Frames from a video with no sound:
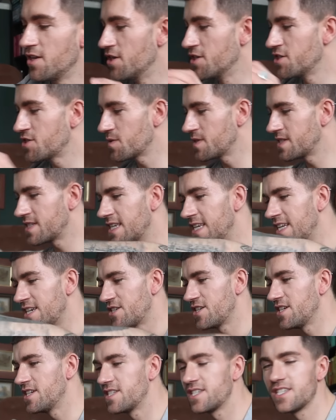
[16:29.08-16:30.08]
Lunch was
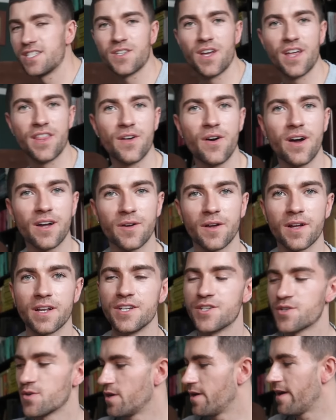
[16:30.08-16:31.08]
delicious, so I thought I'd
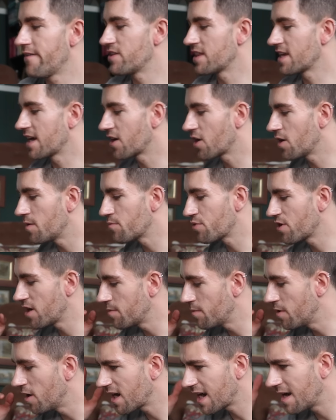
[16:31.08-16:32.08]
quickly show you everything I got in
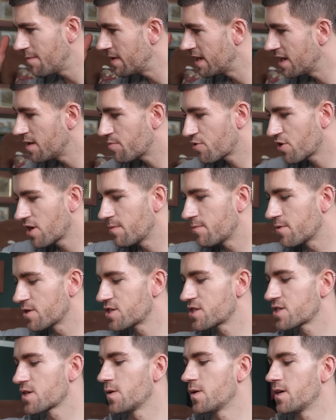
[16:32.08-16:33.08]
Primark. I mean, you pretty
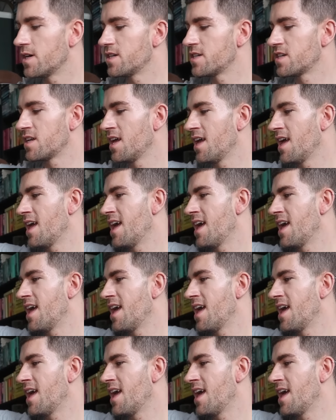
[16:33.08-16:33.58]
much saw it.